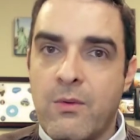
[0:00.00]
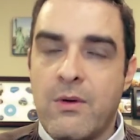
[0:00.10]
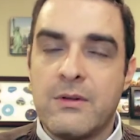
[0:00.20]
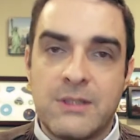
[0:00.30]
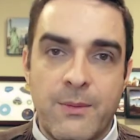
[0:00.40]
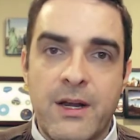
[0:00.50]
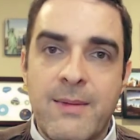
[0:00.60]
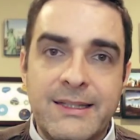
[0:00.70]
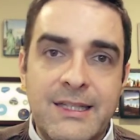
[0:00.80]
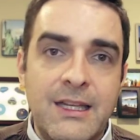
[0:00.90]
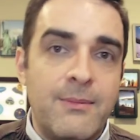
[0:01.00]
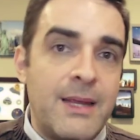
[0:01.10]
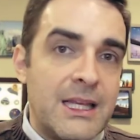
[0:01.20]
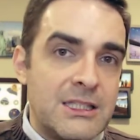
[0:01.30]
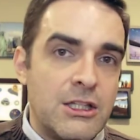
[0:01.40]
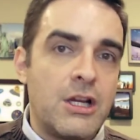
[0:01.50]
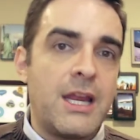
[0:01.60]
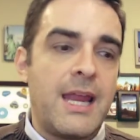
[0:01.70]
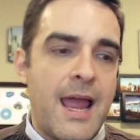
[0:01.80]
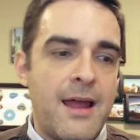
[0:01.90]
someone on my team is
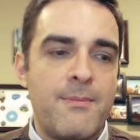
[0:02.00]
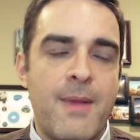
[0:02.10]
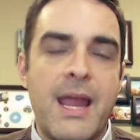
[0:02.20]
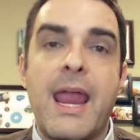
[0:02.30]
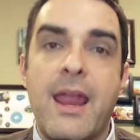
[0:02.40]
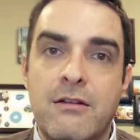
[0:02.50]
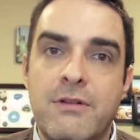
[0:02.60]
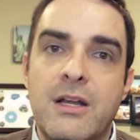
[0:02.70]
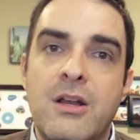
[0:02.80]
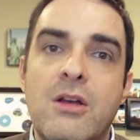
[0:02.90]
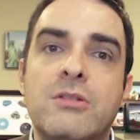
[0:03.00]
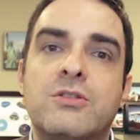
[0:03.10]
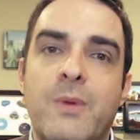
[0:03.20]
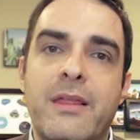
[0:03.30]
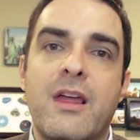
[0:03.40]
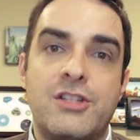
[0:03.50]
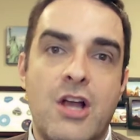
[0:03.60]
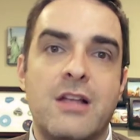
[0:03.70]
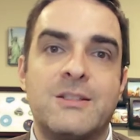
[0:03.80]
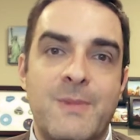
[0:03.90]
looking at my handwritten notes with
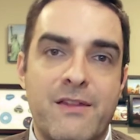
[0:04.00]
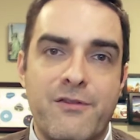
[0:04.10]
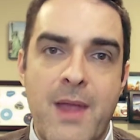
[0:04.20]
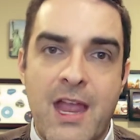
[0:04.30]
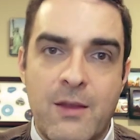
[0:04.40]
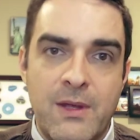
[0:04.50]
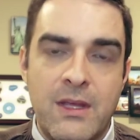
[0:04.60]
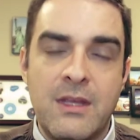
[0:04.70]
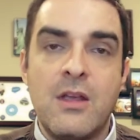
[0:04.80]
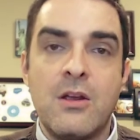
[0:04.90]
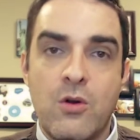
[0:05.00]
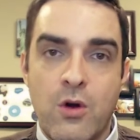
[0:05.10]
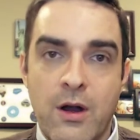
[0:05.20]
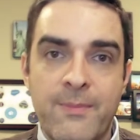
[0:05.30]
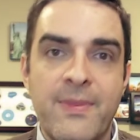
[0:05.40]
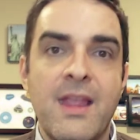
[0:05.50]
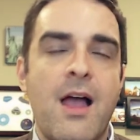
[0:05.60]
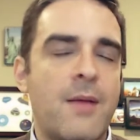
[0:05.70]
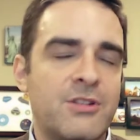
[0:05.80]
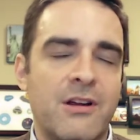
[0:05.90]
John Smith from Acme Corp,
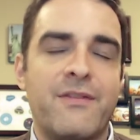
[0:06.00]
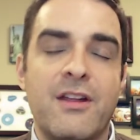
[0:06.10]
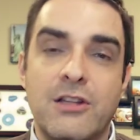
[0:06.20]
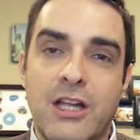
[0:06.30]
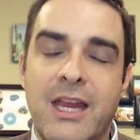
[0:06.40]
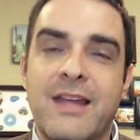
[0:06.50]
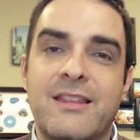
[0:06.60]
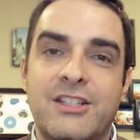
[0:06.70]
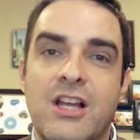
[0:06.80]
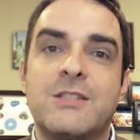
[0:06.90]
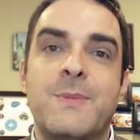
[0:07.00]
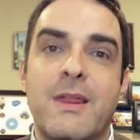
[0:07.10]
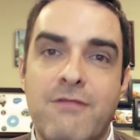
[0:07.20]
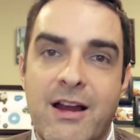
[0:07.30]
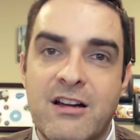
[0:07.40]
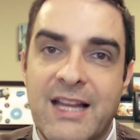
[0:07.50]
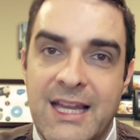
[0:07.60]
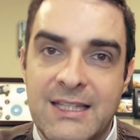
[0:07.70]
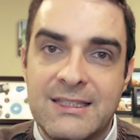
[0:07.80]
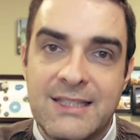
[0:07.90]
I'm sorry, if they're looking at the John Smith record
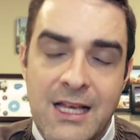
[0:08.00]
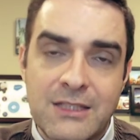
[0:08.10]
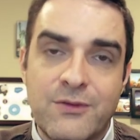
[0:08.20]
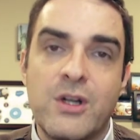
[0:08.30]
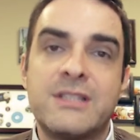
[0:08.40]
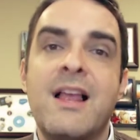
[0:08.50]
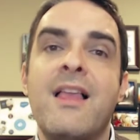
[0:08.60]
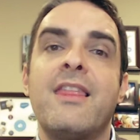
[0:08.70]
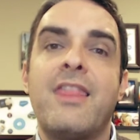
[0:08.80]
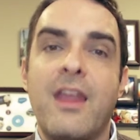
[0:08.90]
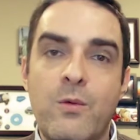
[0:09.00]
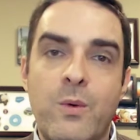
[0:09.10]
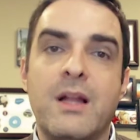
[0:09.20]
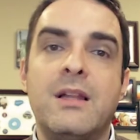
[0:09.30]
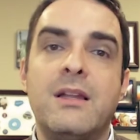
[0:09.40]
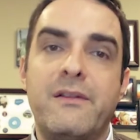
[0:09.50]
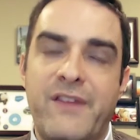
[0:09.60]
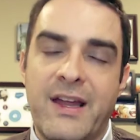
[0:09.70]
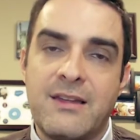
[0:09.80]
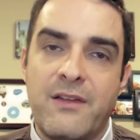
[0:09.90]
in Salesforce, they will in
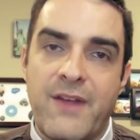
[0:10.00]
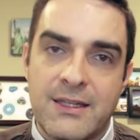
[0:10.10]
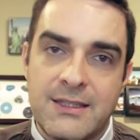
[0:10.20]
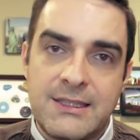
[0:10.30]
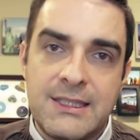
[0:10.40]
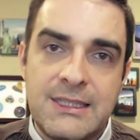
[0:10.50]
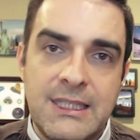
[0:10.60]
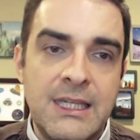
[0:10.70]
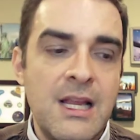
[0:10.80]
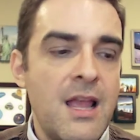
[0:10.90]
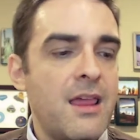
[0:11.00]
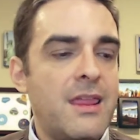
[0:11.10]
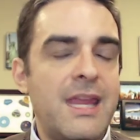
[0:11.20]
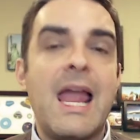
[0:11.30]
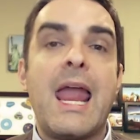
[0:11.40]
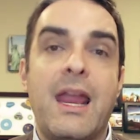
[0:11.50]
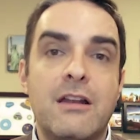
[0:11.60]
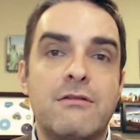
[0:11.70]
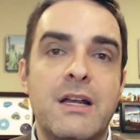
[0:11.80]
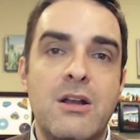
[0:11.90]
fact have access to see the
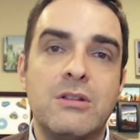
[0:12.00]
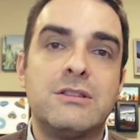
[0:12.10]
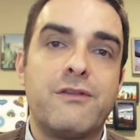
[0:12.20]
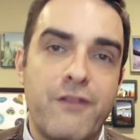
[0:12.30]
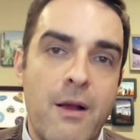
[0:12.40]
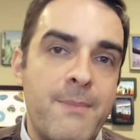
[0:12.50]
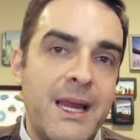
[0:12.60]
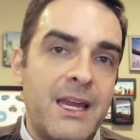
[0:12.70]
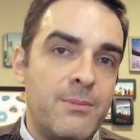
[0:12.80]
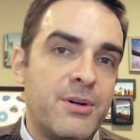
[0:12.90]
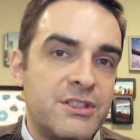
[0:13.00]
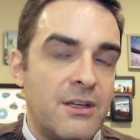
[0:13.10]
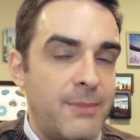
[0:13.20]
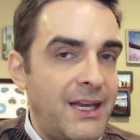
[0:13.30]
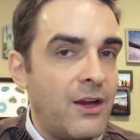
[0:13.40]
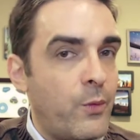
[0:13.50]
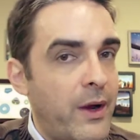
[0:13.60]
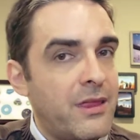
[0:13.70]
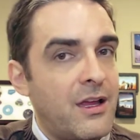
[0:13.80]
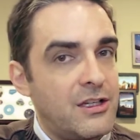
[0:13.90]
handwritten notes from my in-person meeting
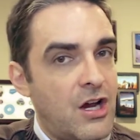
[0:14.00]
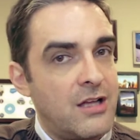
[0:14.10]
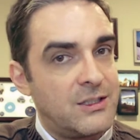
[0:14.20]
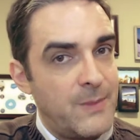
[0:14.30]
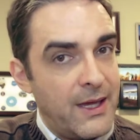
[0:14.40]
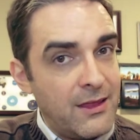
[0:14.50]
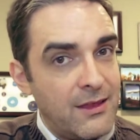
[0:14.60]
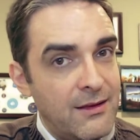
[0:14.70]
with John Smith